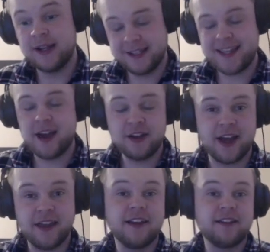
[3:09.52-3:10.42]
yeah,
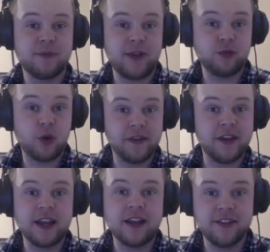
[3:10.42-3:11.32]
okay, that's one that
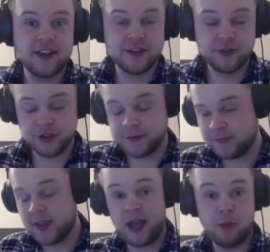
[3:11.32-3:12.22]
I can take through.
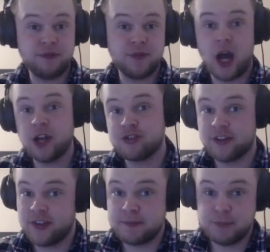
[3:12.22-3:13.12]
And with the
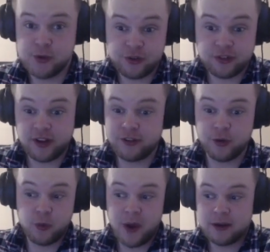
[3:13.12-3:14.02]
110 boost, I
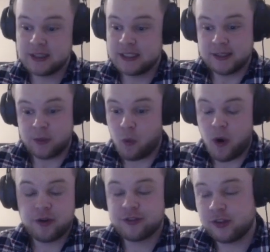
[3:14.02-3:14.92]
thought, well, why
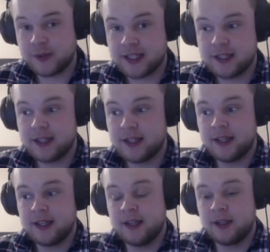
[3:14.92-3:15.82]
not do it?
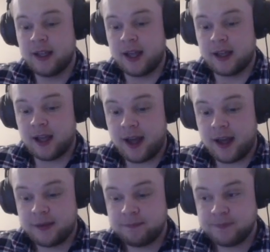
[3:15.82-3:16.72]

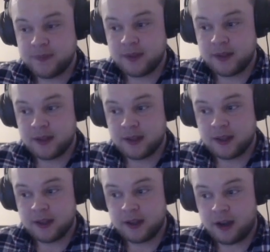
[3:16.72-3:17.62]

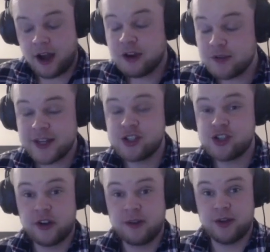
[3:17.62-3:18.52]
I don't really
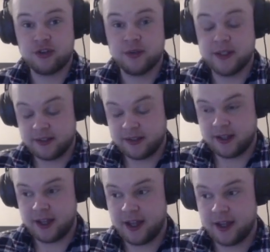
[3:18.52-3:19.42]
enjoy my Druid,
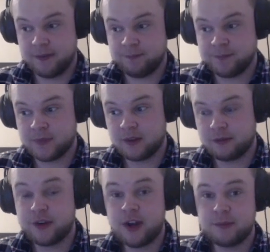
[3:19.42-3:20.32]

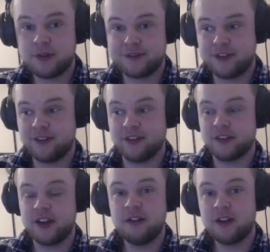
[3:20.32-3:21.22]
for a number of reasons.
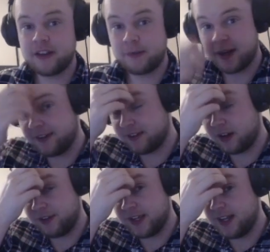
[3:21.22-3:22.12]
I don't like the playstyle
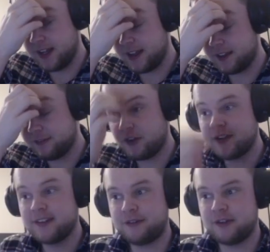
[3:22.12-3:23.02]
of healing. It's very
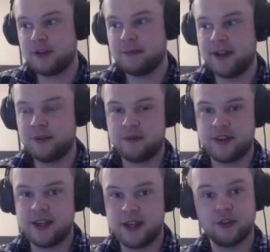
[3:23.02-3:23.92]
different compared to
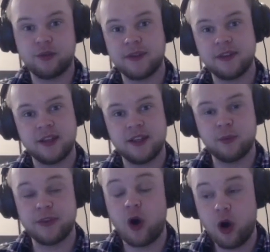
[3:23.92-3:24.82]
everything else. With the
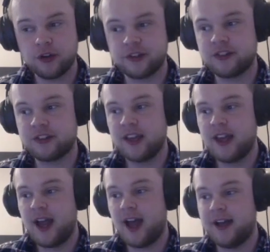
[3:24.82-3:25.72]
HOTS,
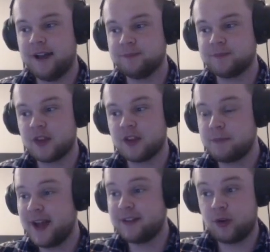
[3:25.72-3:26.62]

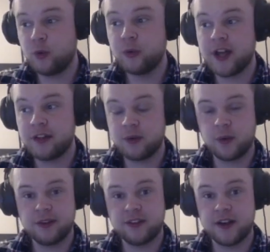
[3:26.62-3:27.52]
compared to all the other
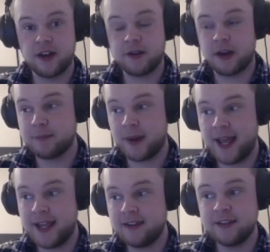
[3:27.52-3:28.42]
ones that I'd
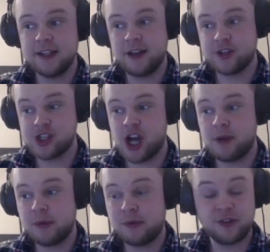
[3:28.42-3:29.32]
played, the
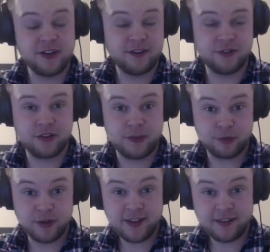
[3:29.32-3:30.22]
Shaman was very different to the
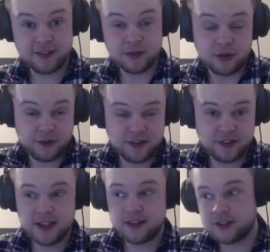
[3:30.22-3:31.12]
Priest,
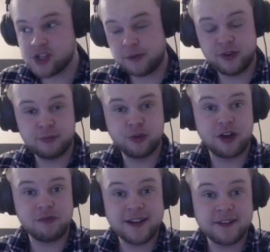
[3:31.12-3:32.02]
obviously. The Shaman is more
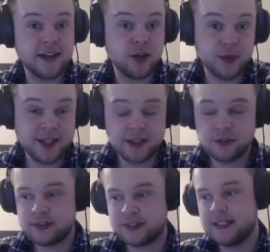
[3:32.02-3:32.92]
direct AoE
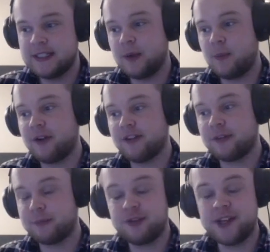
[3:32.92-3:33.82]
heals, whereas
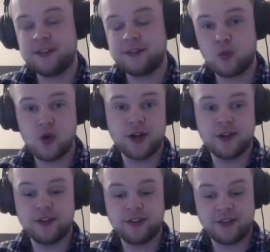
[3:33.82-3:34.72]
the Priest
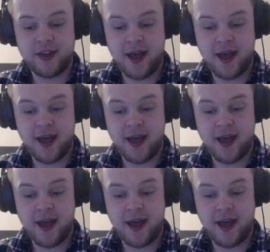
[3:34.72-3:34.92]
was,